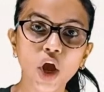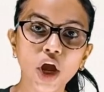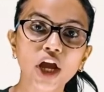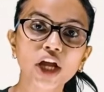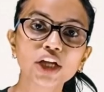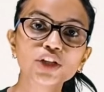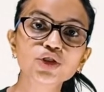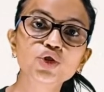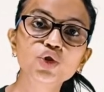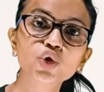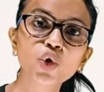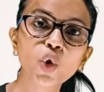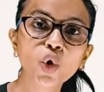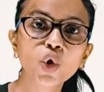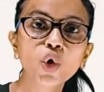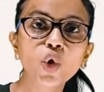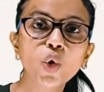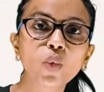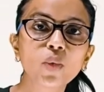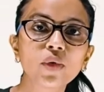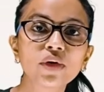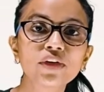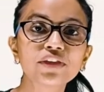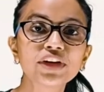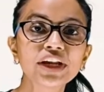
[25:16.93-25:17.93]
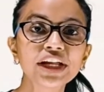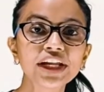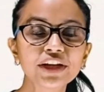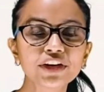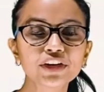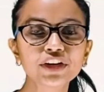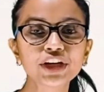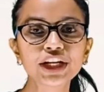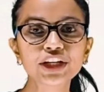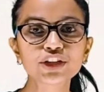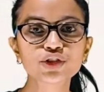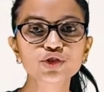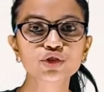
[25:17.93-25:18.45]
Control over
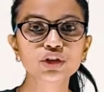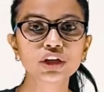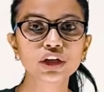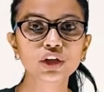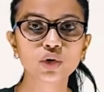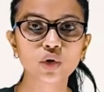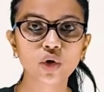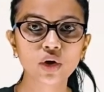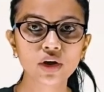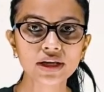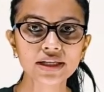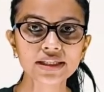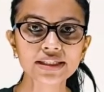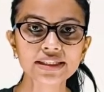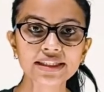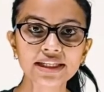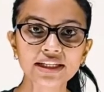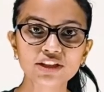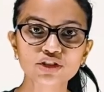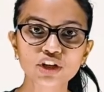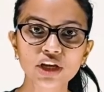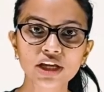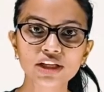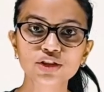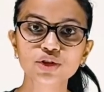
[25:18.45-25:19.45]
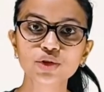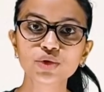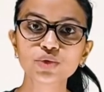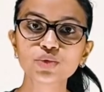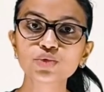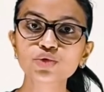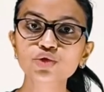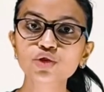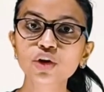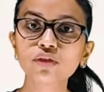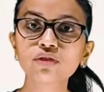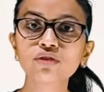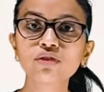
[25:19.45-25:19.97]
recreational noise such as
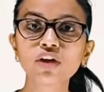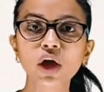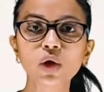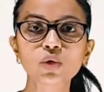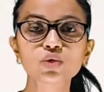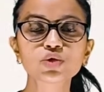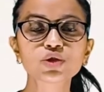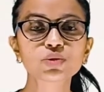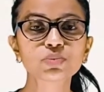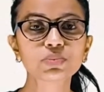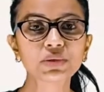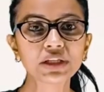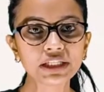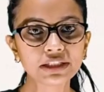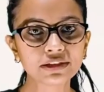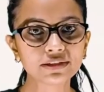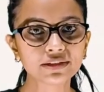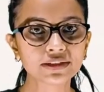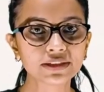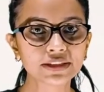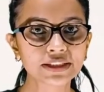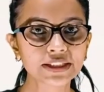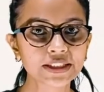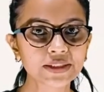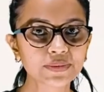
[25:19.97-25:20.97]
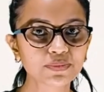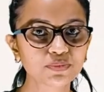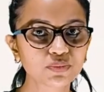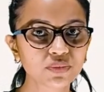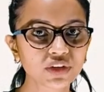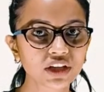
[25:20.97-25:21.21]
use of loudspeakers.